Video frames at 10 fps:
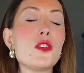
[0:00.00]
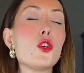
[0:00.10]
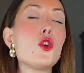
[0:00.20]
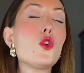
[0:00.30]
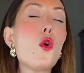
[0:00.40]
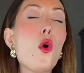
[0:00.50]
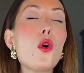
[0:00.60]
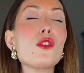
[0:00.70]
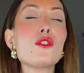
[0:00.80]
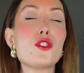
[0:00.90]
a
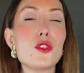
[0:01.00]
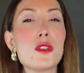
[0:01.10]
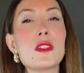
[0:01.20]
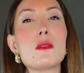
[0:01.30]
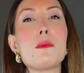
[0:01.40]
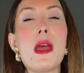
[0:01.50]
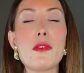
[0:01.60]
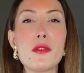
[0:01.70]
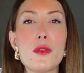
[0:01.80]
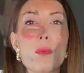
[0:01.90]
gorgeous
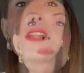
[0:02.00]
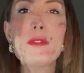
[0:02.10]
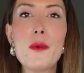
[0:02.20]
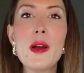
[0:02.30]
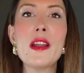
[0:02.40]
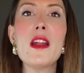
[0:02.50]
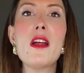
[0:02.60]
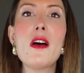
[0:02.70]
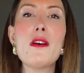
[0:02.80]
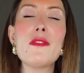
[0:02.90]
perfume. Another one I
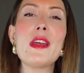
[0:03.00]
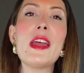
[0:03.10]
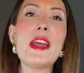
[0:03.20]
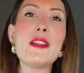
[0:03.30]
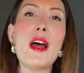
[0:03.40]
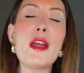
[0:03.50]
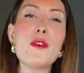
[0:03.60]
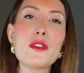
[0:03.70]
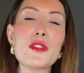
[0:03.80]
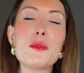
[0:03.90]
love, and I
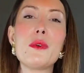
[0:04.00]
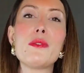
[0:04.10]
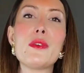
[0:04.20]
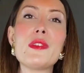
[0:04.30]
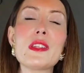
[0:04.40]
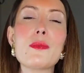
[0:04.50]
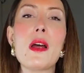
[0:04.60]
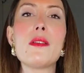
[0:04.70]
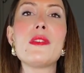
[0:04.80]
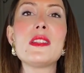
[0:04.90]
also review this
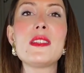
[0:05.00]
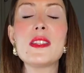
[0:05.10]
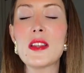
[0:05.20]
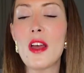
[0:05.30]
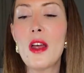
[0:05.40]
one, this is